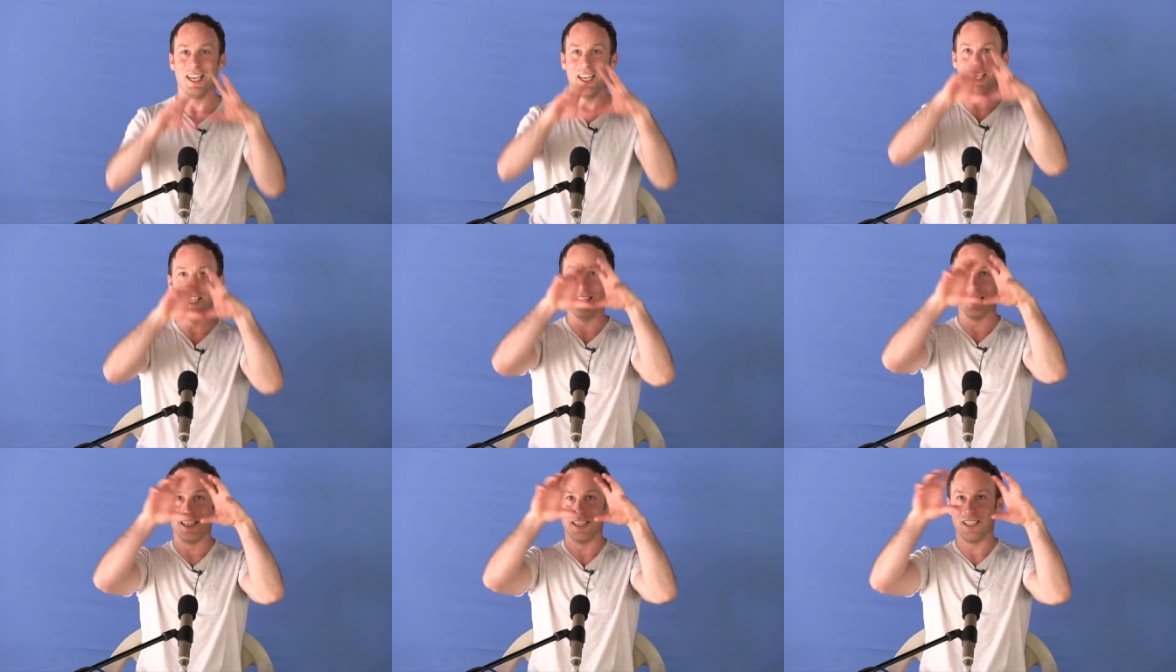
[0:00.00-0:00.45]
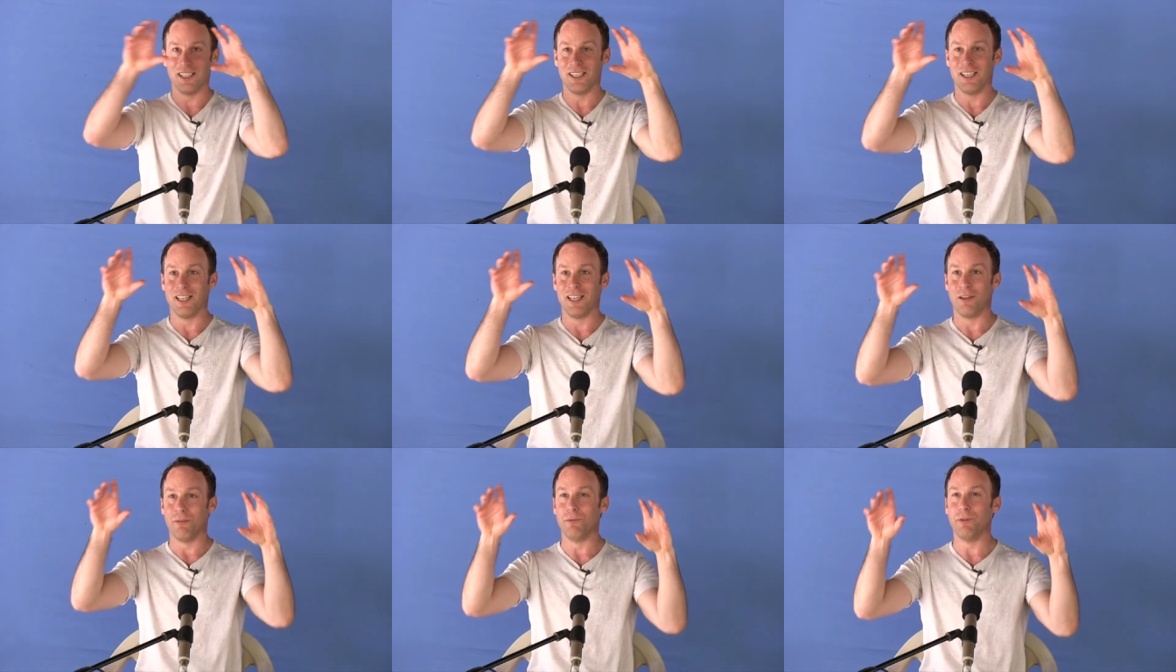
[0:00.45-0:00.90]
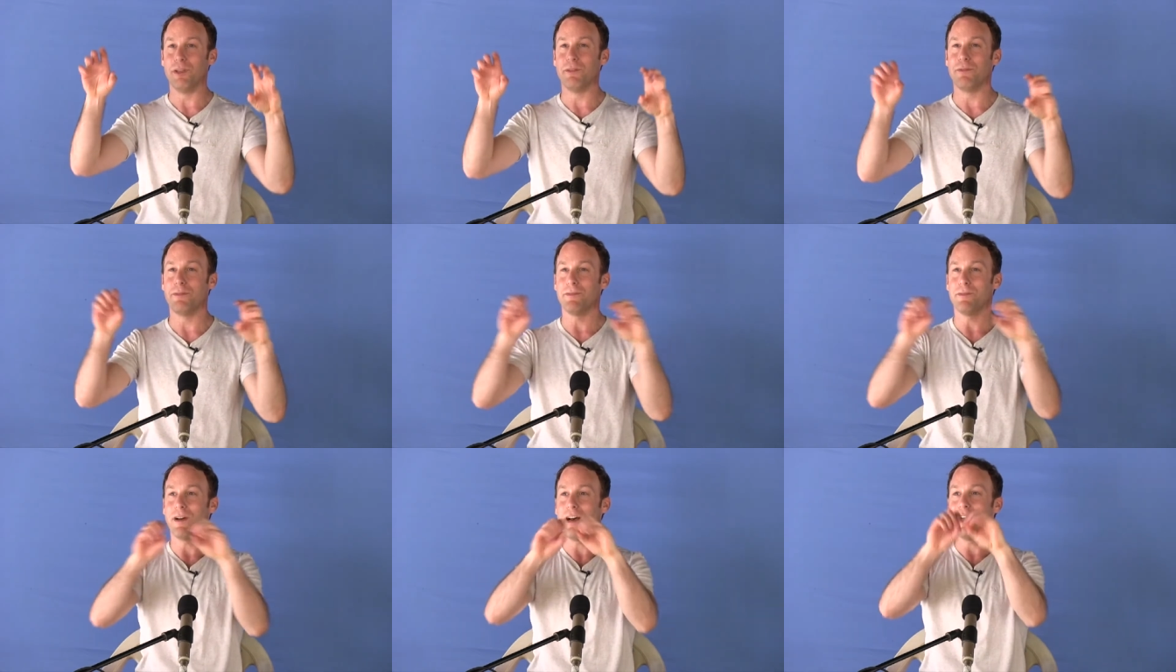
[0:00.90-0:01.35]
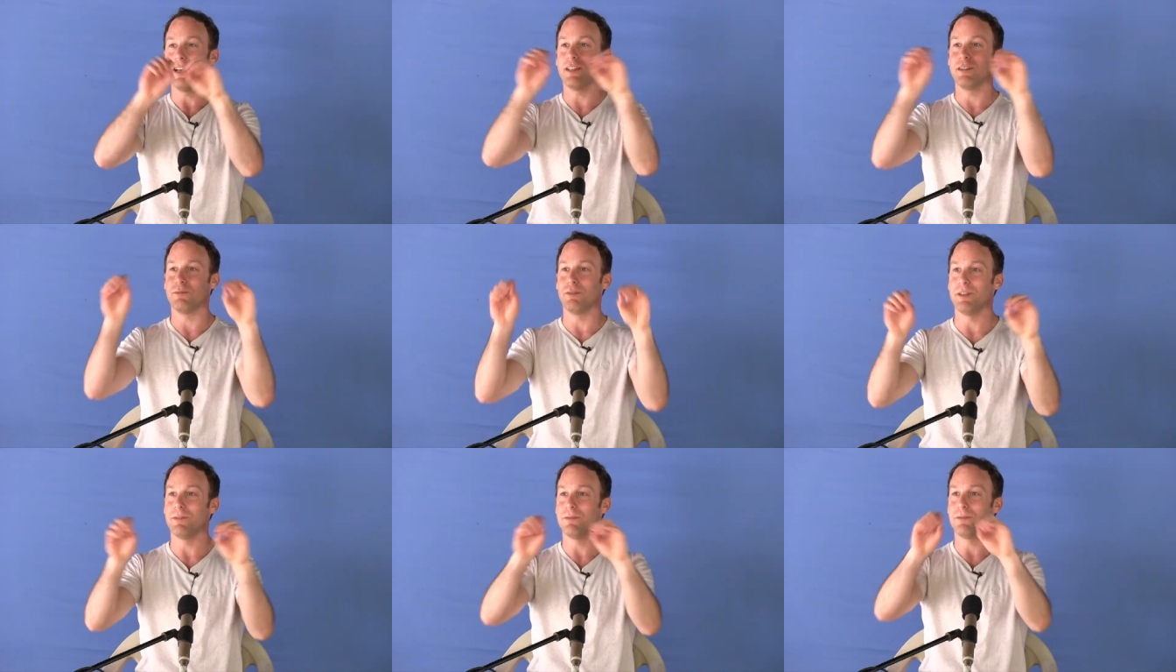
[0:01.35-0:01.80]
in a
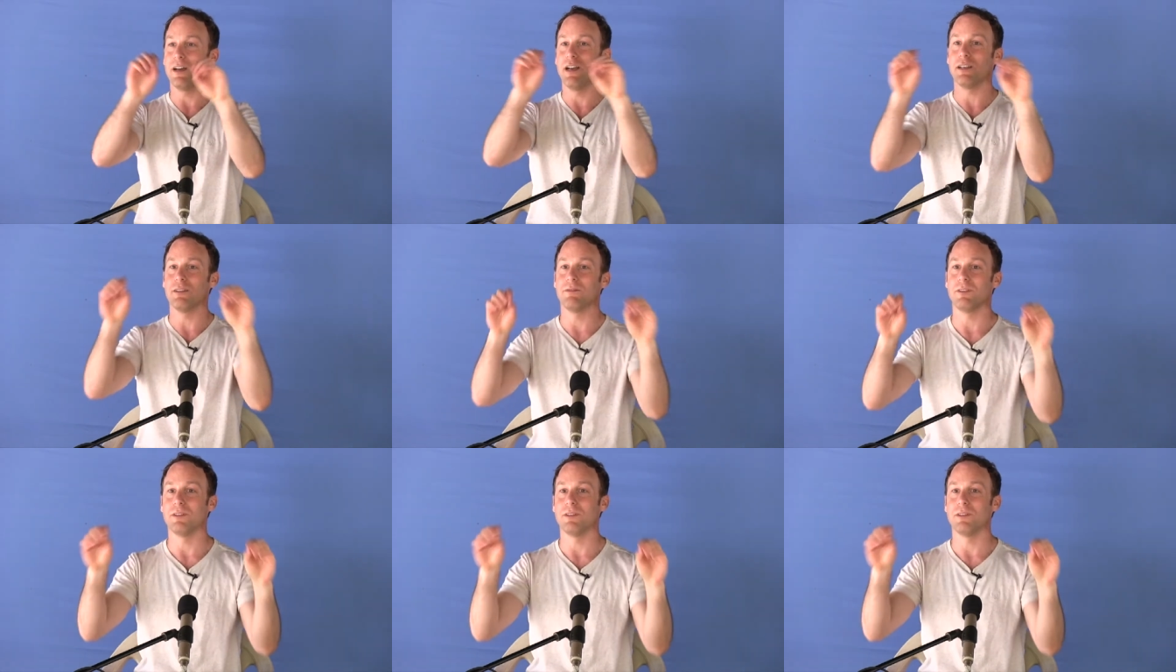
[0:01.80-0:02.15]
refined, refined,